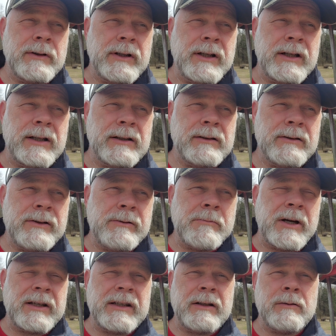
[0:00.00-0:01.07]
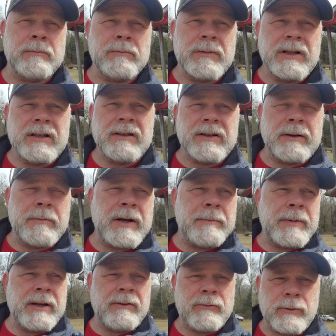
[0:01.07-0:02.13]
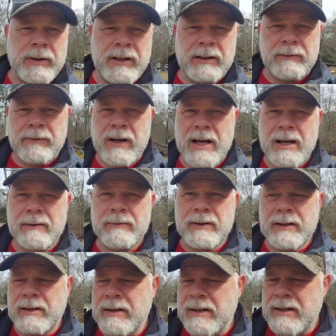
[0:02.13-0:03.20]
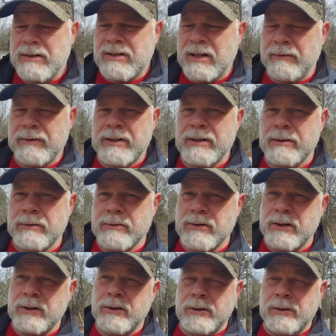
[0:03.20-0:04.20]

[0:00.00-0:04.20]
Yeah, you might get them. They may be 3 to 5 to 7 years.